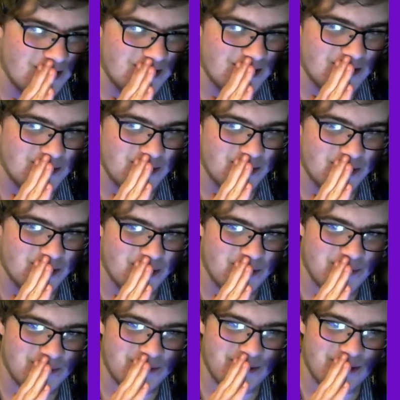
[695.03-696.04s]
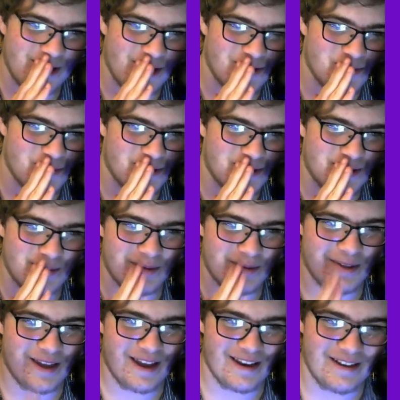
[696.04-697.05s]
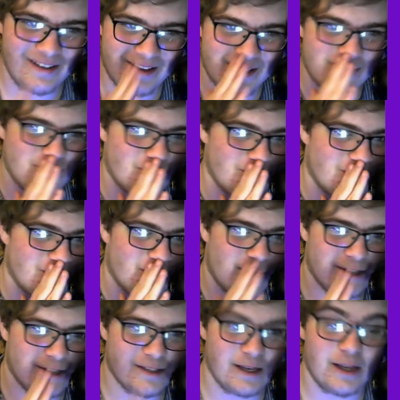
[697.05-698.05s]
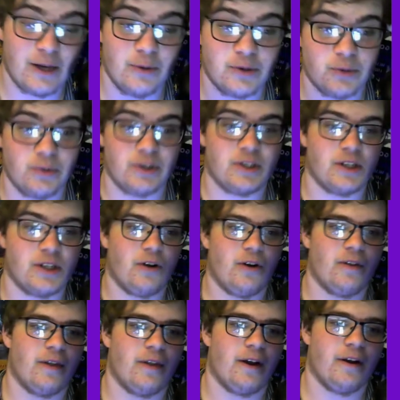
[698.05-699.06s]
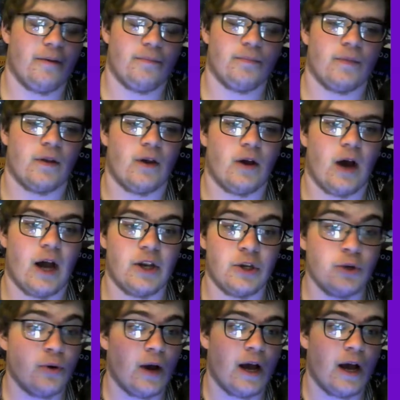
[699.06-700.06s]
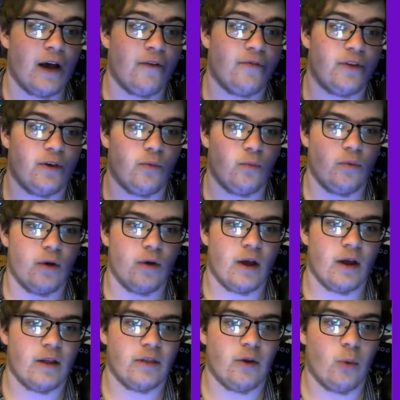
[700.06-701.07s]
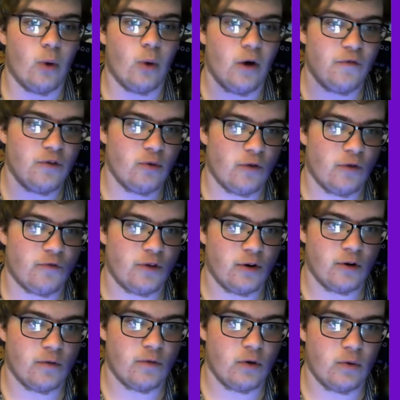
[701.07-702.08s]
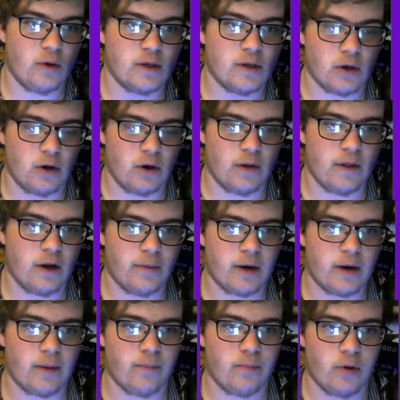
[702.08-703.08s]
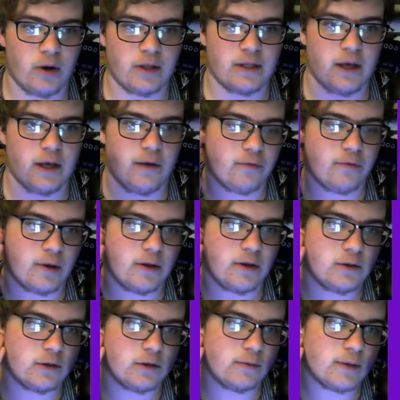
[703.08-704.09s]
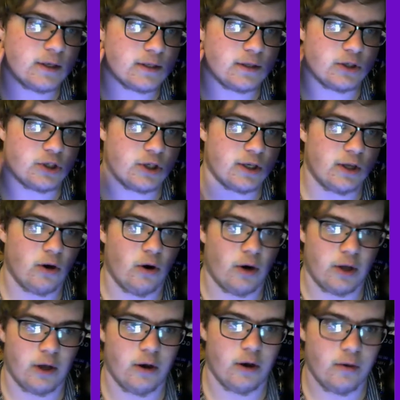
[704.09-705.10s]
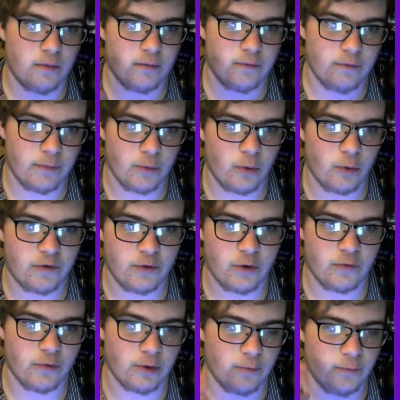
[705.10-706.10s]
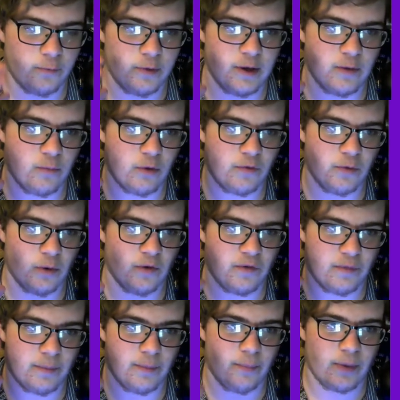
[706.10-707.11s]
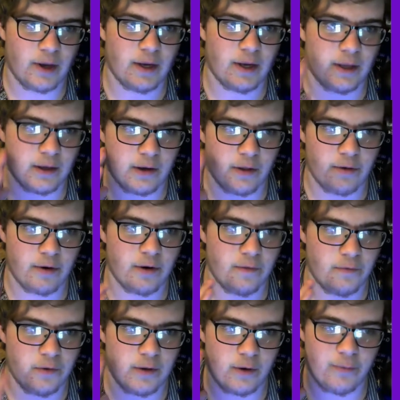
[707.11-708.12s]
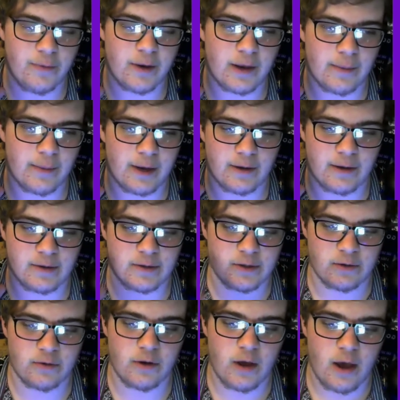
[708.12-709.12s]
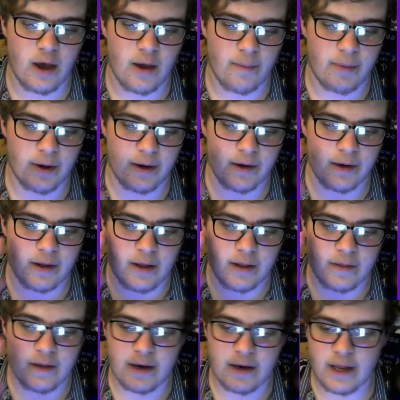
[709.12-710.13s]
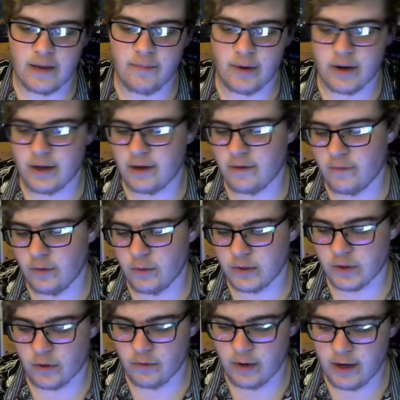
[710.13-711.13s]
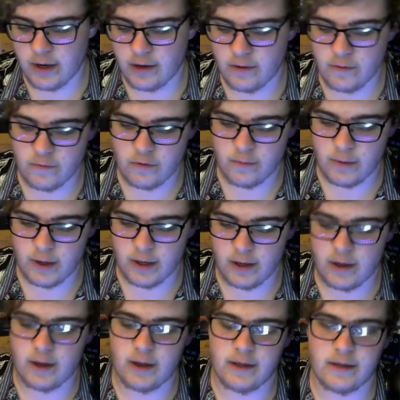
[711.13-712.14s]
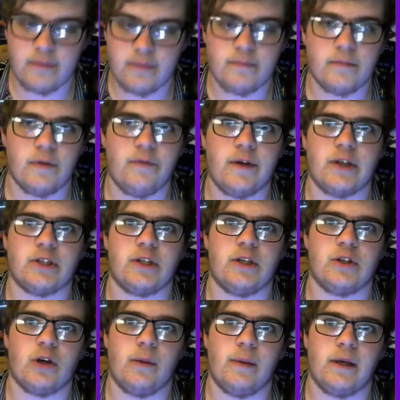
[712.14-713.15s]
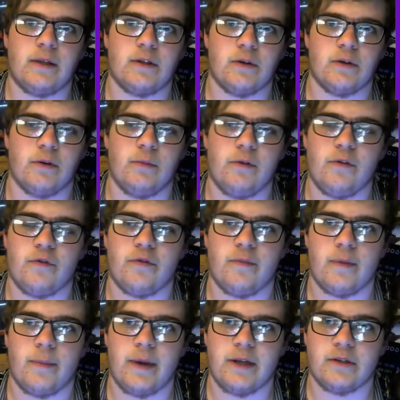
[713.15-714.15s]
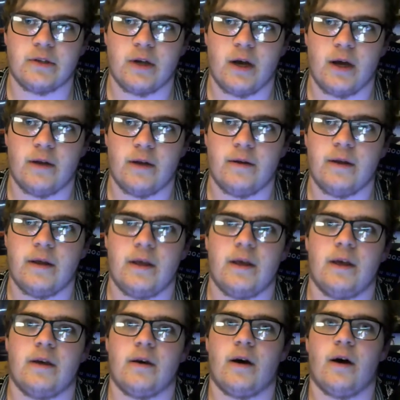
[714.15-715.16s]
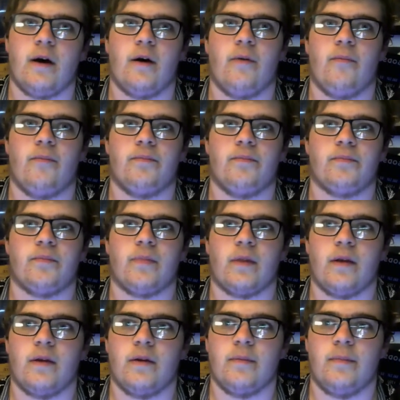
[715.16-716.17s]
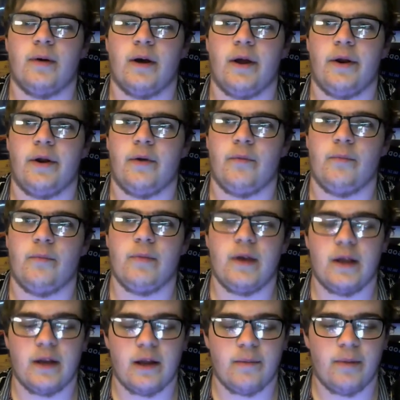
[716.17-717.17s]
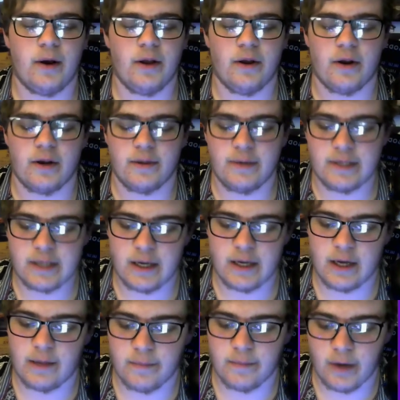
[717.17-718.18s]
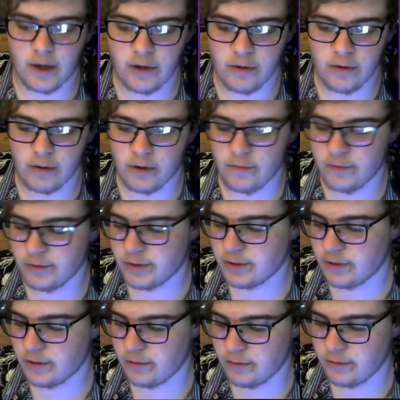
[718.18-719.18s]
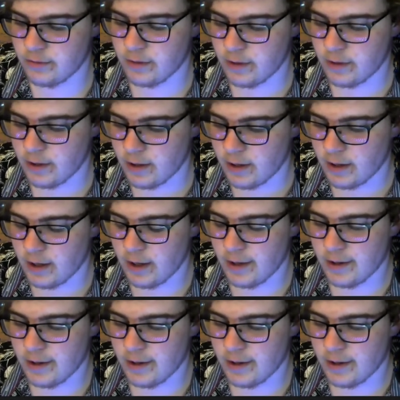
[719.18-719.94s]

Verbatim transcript: inc and you can go three dollars a month sub to that and get exclusive content it was originally on there I oh man the, the woofy woof interview is on there but i brought it down from my youtube because of the shitty audio from the woofy woof we and woofy woof have been planning another interview that'll be coming out soon but the ned Bundy interview was a great interview but uh, he, eventually he told me to remove it from the patreon um, but me and ned Bundy are going to be setting up a new interview soon and